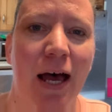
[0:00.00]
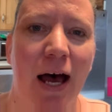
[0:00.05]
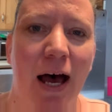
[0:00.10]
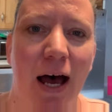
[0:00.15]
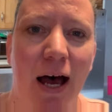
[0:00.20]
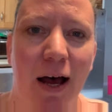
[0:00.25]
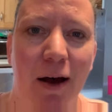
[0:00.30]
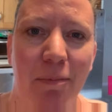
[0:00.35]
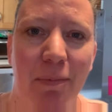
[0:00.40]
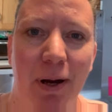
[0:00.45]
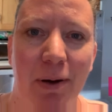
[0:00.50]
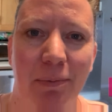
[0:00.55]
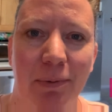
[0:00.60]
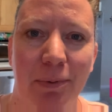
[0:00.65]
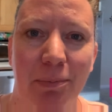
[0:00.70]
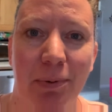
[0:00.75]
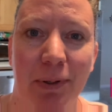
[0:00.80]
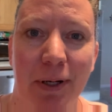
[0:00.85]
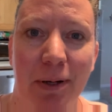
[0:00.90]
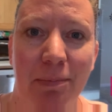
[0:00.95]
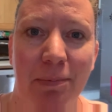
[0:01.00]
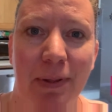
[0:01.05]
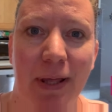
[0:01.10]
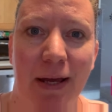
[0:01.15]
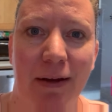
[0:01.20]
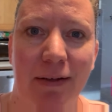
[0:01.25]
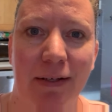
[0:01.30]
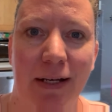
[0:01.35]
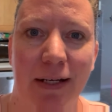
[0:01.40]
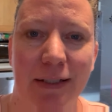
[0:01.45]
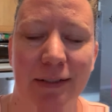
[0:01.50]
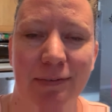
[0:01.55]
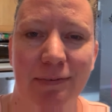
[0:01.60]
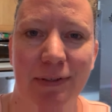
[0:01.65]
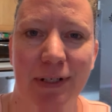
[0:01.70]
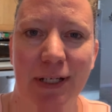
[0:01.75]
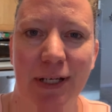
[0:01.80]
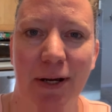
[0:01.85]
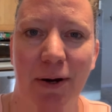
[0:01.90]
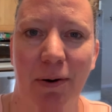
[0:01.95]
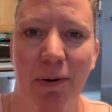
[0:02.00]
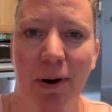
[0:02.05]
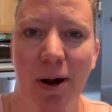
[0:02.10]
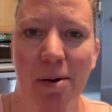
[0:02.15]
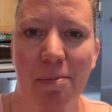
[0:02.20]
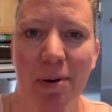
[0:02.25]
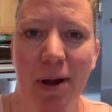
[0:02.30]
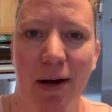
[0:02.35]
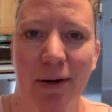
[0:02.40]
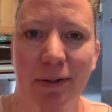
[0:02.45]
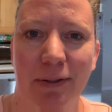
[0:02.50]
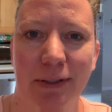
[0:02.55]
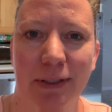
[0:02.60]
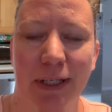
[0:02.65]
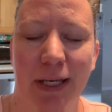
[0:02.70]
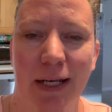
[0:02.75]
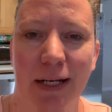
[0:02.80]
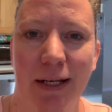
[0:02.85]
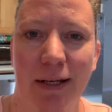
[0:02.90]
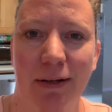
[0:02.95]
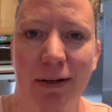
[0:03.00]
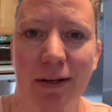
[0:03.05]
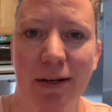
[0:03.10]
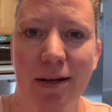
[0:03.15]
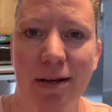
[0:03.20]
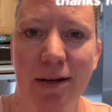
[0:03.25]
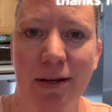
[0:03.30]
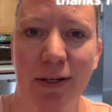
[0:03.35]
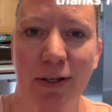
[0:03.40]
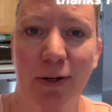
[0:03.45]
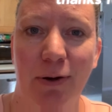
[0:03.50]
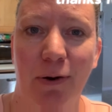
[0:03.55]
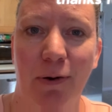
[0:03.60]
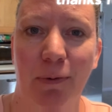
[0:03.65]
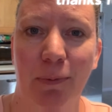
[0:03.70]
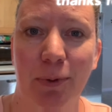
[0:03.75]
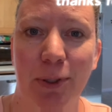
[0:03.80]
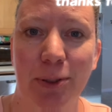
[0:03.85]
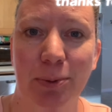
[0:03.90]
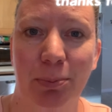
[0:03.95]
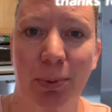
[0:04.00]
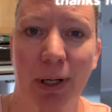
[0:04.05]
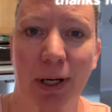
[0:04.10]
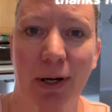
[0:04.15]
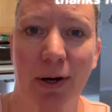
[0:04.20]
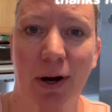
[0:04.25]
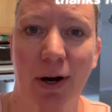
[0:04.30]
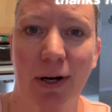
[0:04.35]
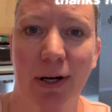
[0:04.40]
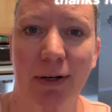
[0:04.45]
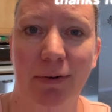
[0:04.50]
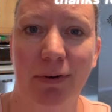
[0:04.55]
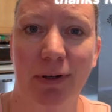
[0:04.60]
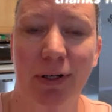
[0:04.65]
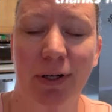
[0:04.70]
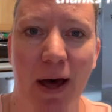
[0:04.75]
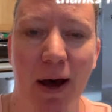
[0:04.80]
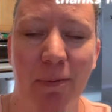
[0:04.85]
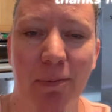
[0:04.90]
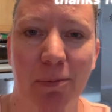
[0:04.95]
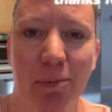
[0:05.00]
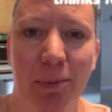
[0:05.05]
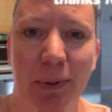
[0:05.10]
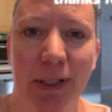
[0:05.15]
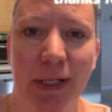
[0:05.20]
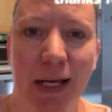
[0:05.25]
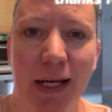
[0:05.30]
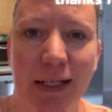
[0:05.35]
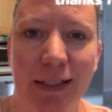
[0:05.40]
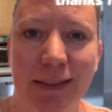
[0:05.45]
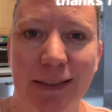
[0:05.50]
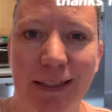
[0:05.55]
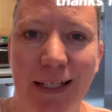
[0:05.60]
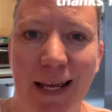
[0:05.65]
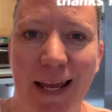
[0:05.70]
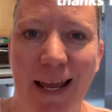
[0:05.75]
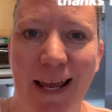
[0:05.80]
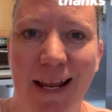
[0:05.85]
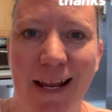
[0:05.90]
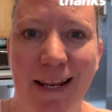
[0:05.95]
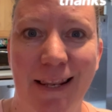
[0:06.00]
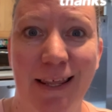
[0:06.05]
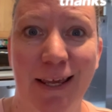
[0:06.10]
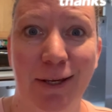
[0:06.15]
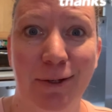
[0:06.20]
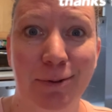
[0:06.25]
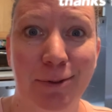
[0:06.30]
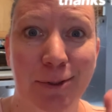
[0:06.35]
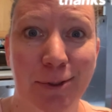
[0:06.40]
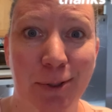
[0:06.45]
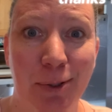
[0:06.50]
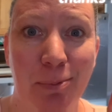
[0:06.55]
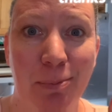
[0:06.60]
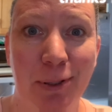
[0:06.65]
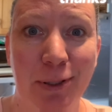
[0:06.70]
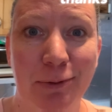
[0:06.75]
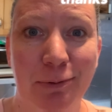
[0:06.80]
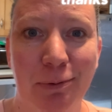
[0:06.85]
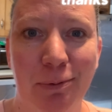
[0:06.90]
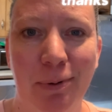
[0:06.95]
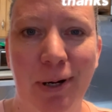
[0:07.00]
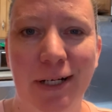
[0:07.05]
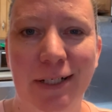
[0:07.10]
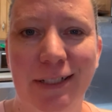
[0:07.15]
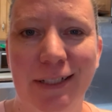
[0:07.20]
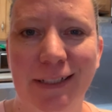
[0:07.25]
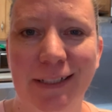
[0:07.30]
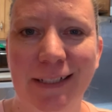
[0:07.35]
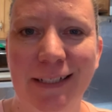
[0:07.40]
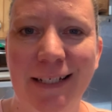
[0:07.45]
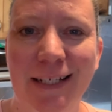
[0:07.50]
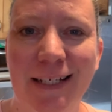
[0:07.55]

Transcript: I will put up that next video about getting your spring garden. That will be next. And thank you so much for watching.